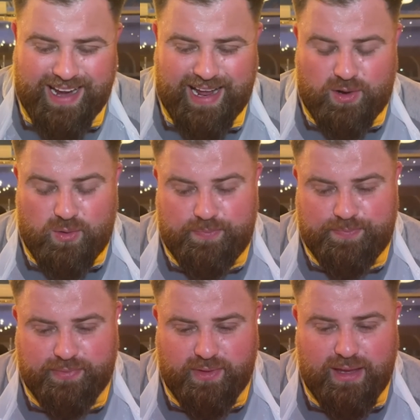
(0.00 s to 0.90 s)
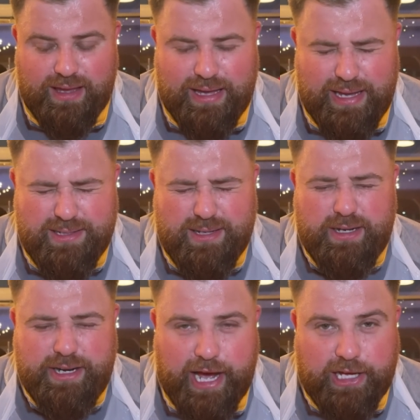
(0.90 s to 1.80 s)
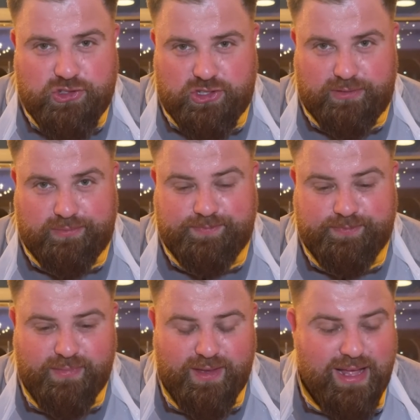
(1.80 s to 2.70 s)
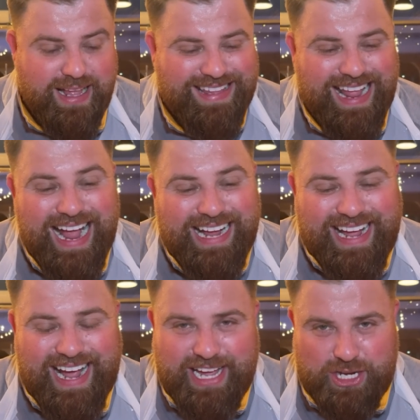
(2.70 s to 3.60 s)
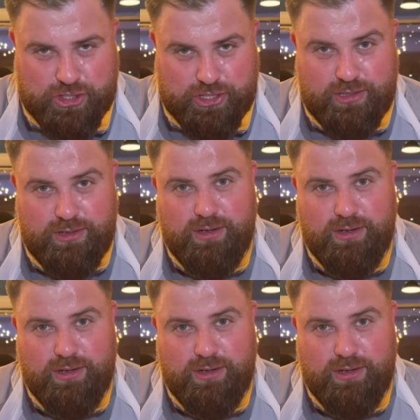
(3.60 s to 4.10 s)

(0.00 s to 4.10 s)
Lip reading: now is nuts. That Cajun,